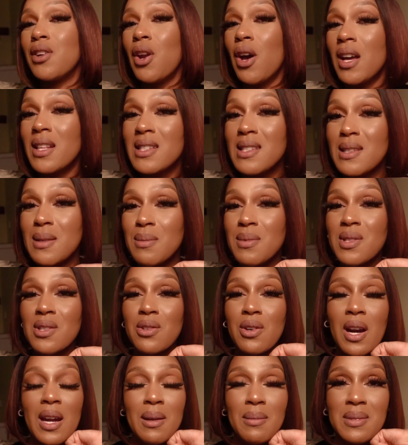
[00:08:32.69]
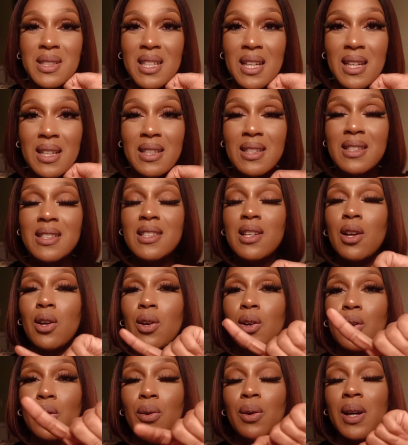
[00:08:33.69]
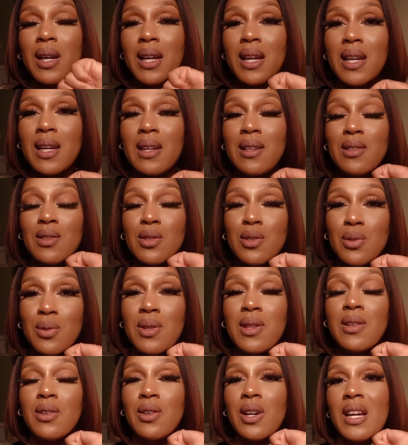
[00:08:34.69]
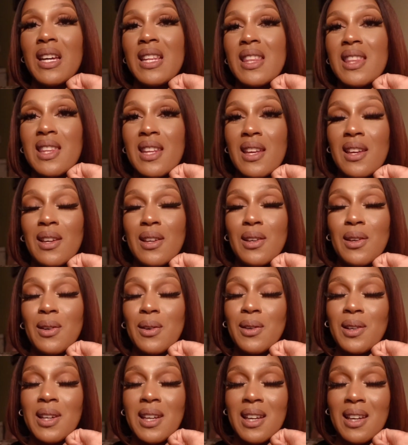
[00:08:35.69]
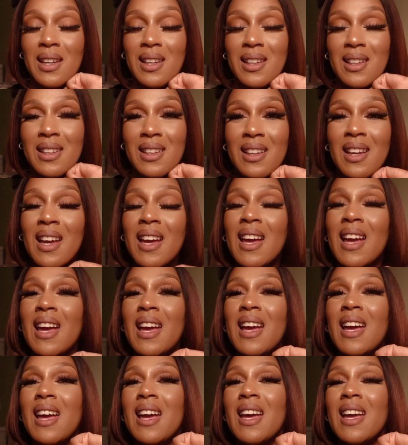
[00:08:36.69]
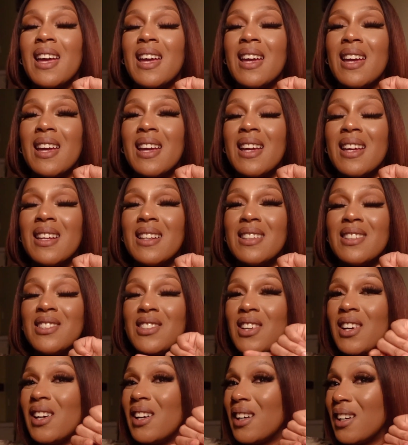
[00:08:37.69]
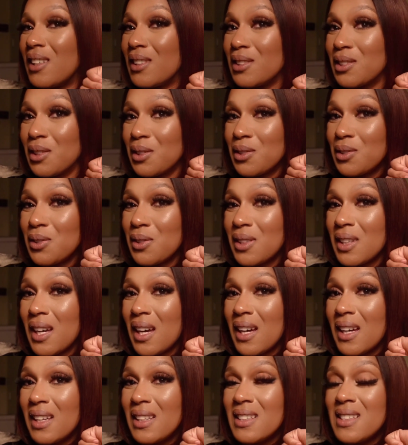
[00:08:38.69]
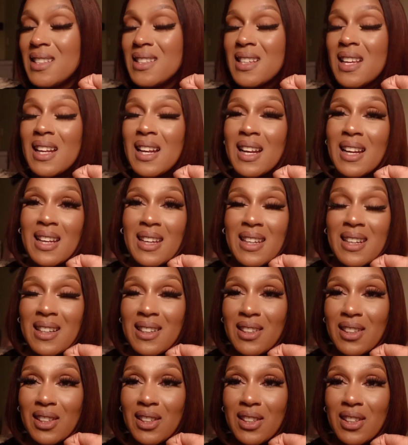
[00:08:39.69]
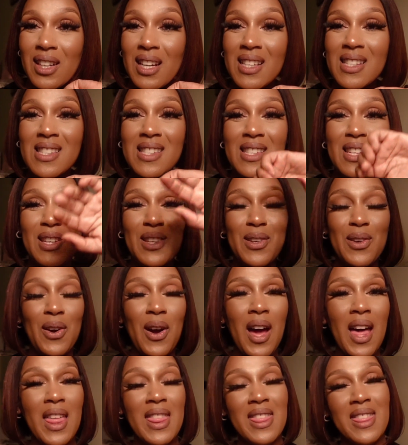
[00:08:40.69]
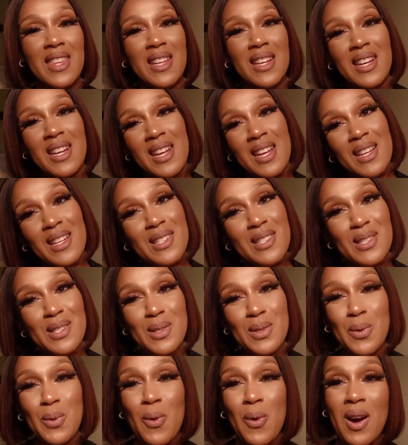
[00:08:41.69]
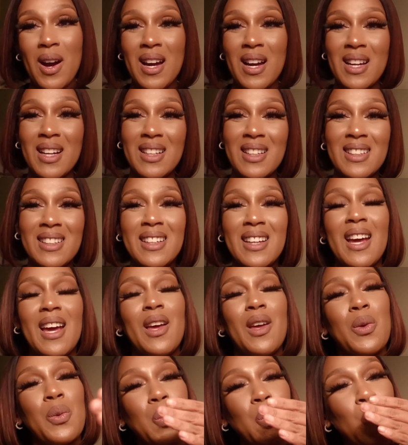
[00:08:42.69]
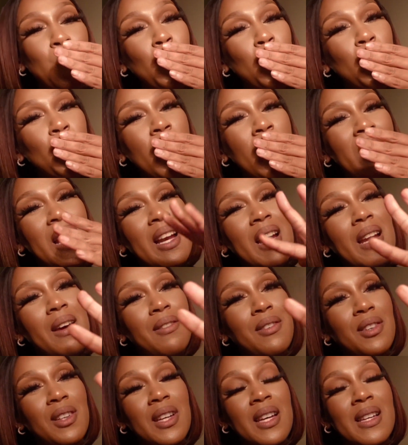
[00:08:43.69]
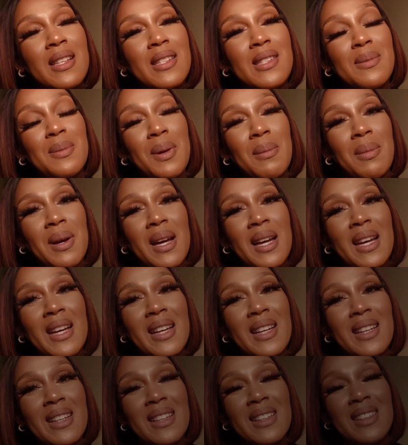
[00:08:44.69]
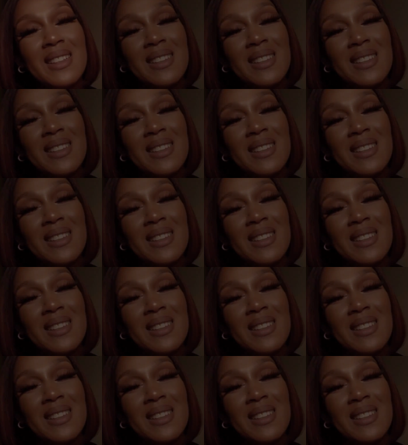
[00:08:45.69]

not subscribed yet, go ahead and do the right thing, okay? And yeah, I'll talk to you guys later. See you on the next one. Love you guys. Bye-bye.